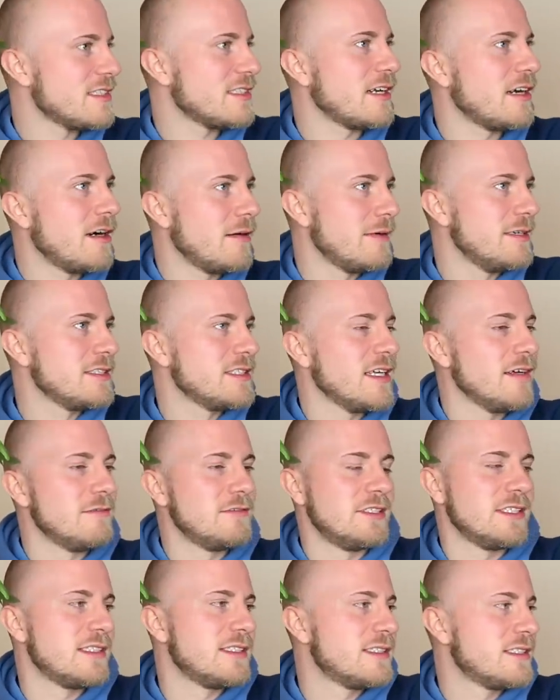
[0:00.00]
I always love
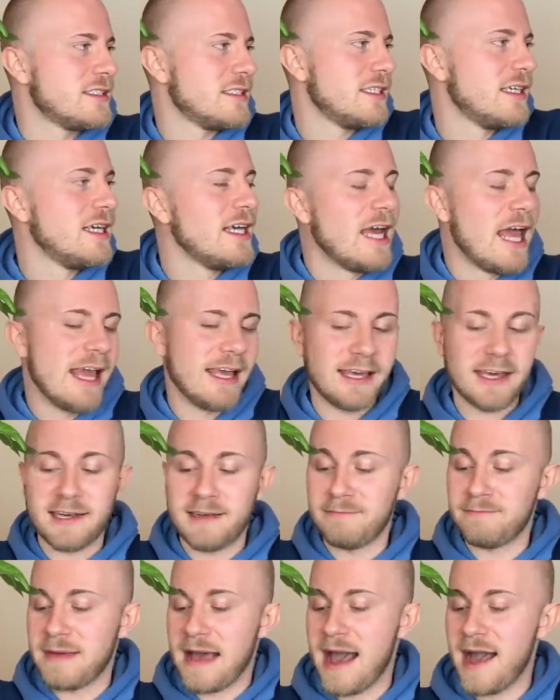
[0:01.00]
just
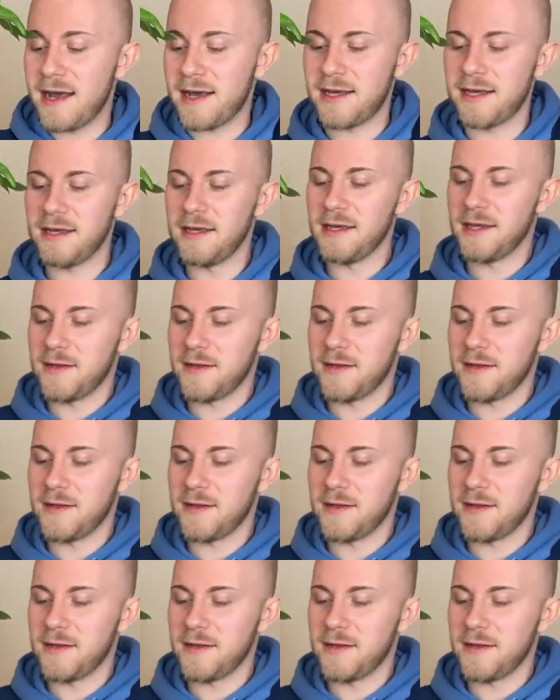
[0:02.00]
kicking back